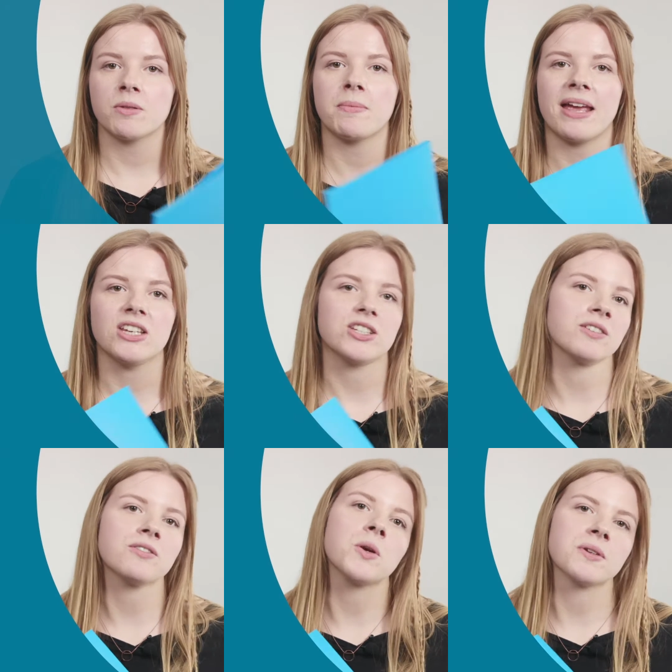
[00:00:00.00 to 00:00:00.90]
from a
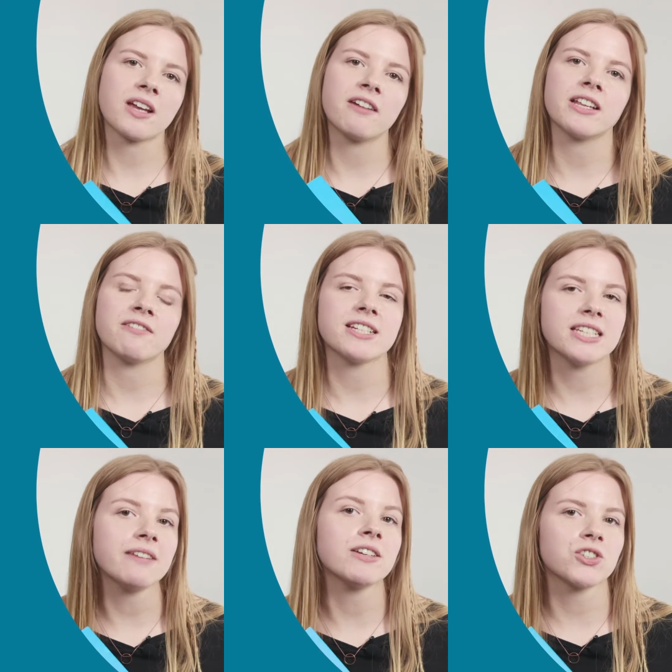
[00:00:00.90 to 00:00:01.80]
patient who is currently
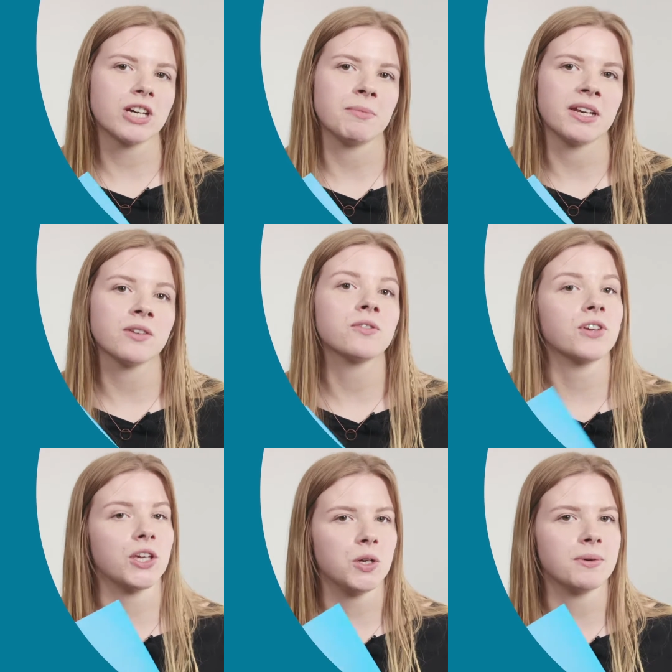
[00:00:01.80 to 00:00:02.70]
receiving treatment
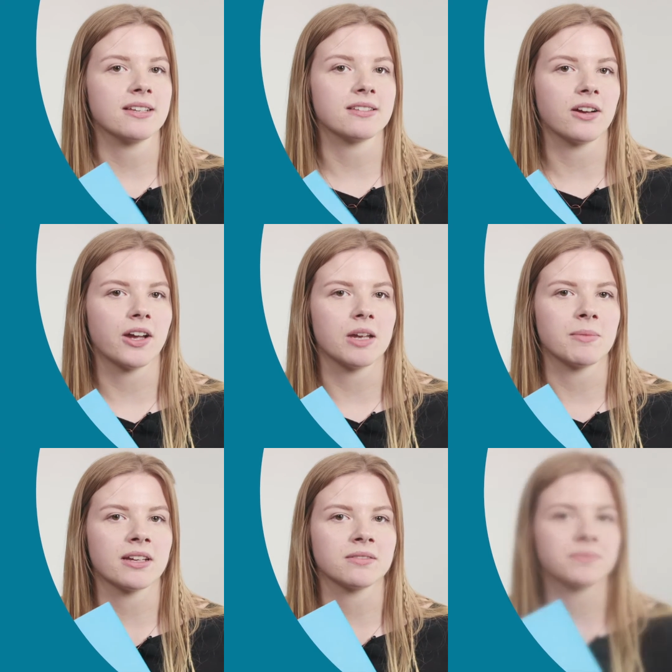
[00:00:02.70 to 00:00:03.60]
for Ewing
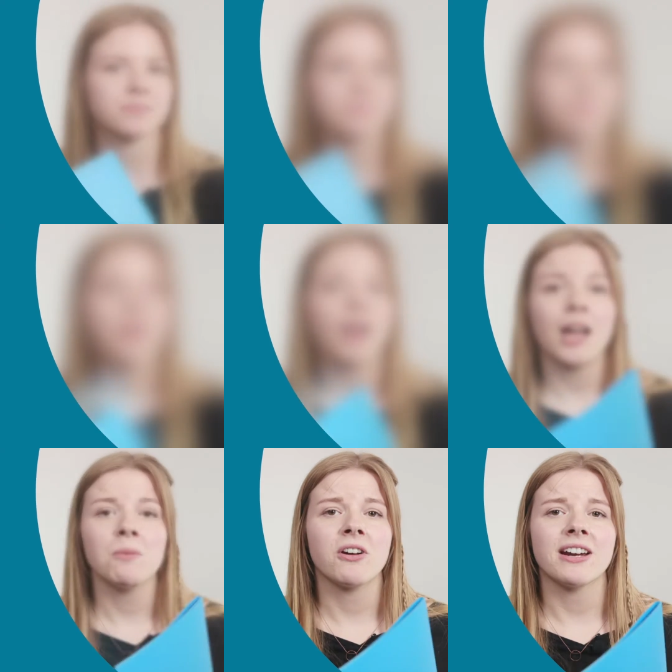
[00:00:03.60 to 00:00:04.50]
sarcoma.
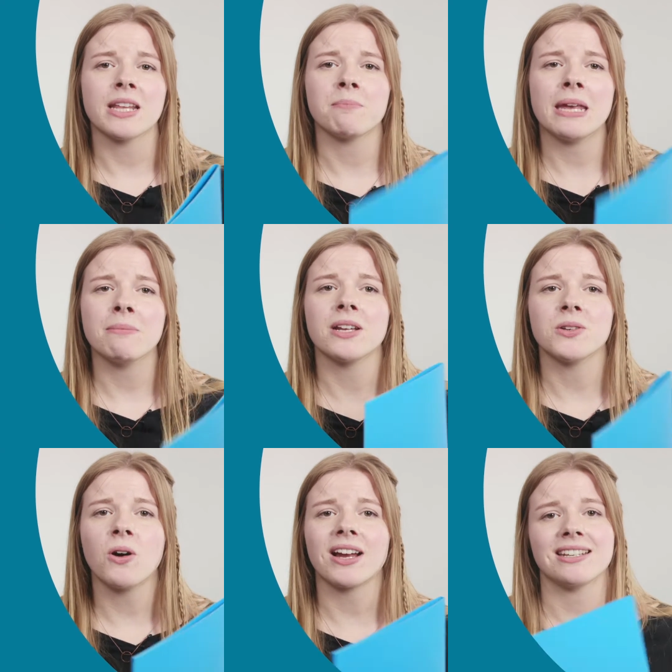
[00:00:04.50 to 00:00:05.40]
I'm worried that people are
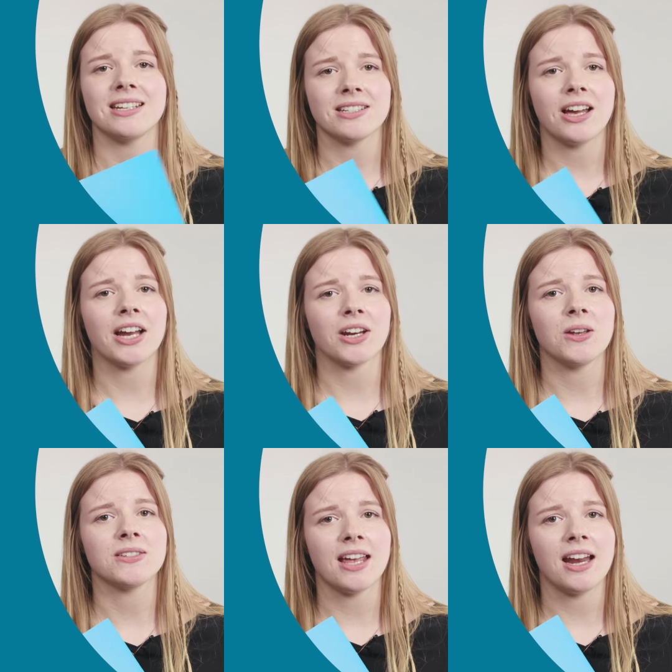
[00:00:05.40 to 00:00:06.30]
not getting
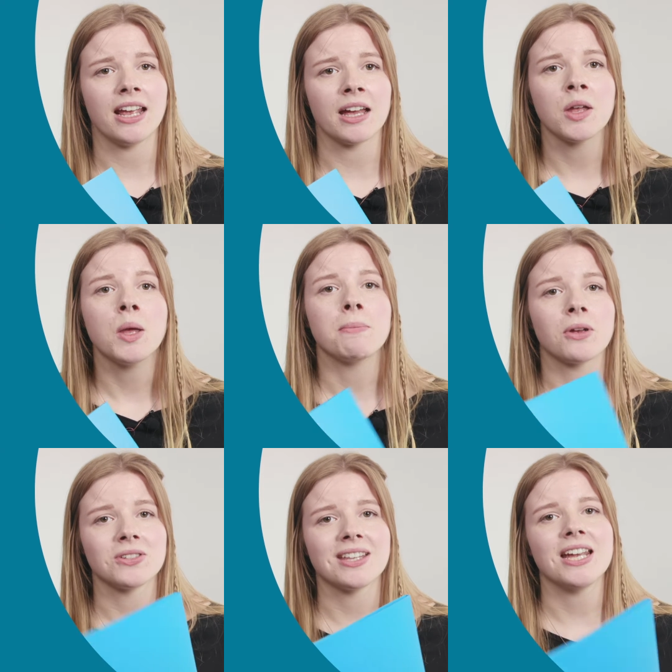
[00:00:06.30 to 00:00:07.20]
diagnosed earlier
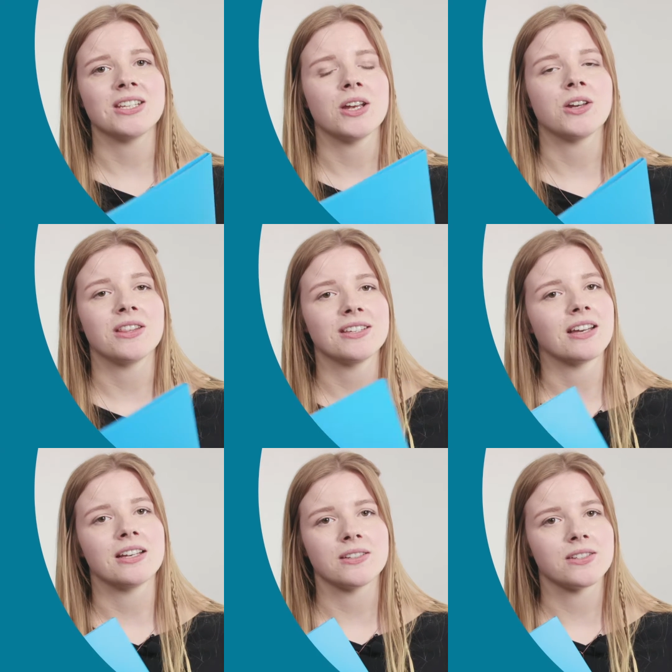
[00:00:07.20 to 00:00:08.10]
because they don't know the
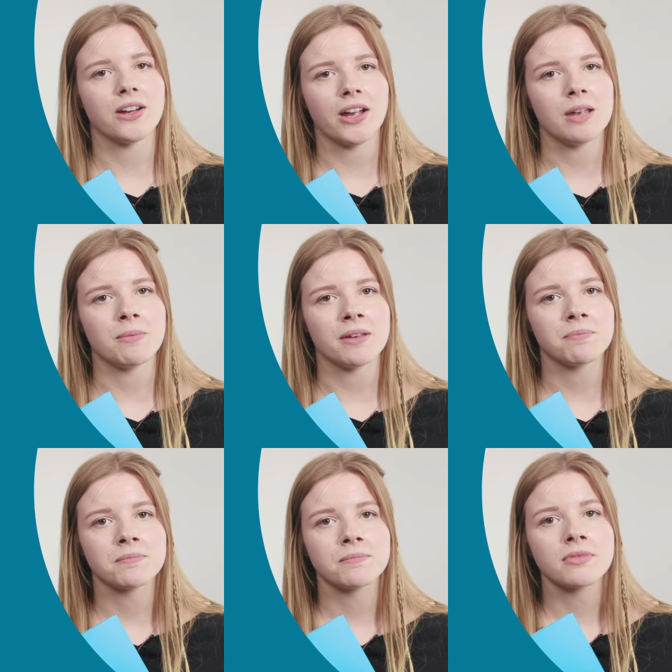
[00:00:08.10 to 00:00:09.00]
signs of sarcoma.
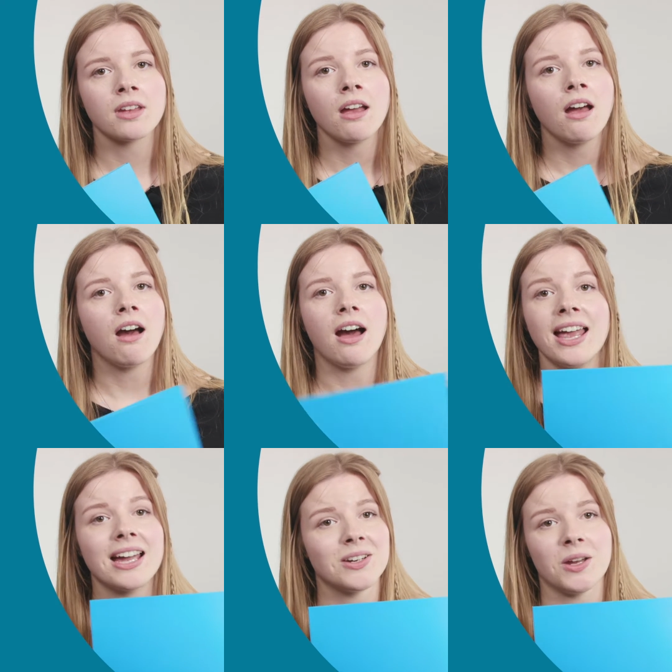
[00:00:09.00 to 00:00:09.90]
I
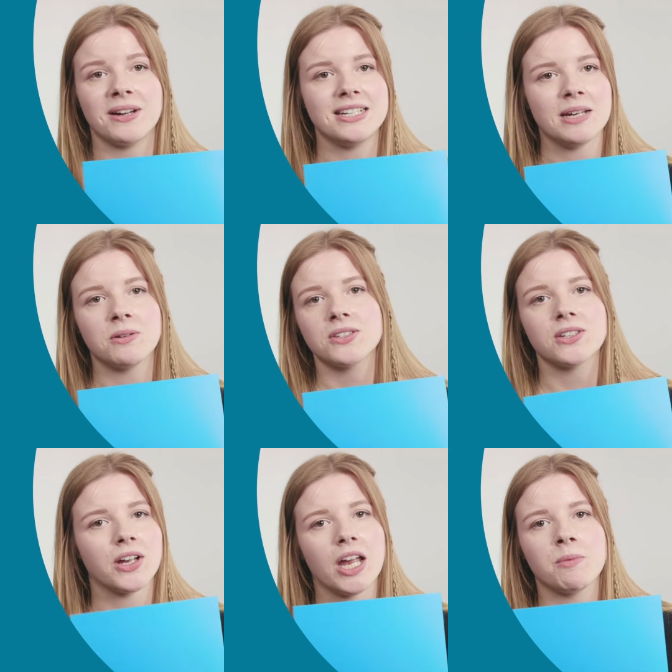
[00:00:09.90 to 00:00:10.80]
had no idea what
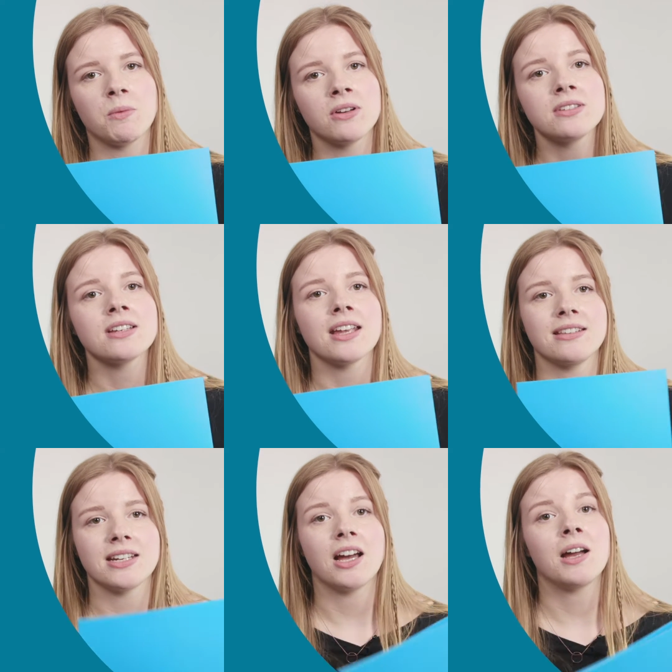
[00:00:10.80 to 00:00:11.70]
sarcoma was
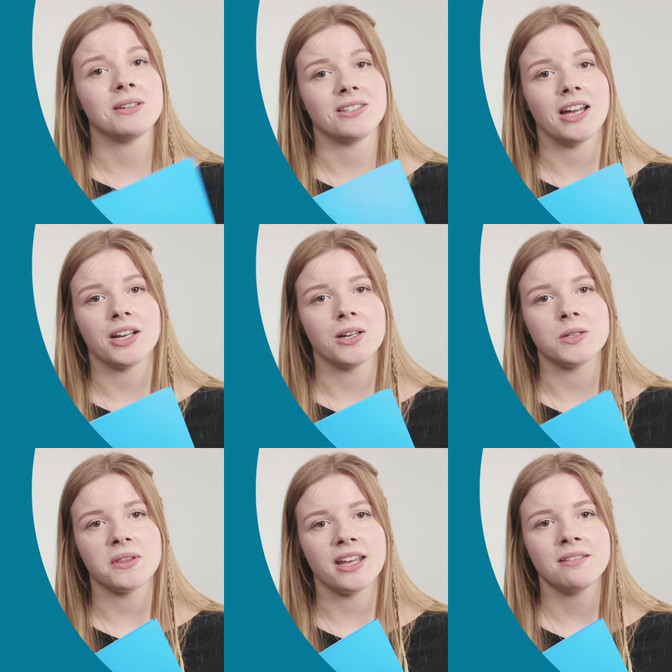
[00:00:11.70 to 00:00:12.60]
until I was
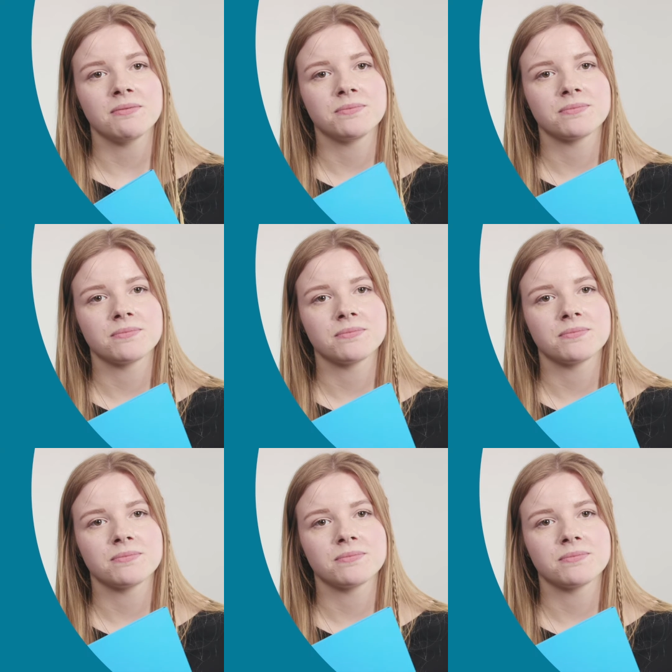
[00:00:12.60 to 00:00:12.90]
diagnosed with it.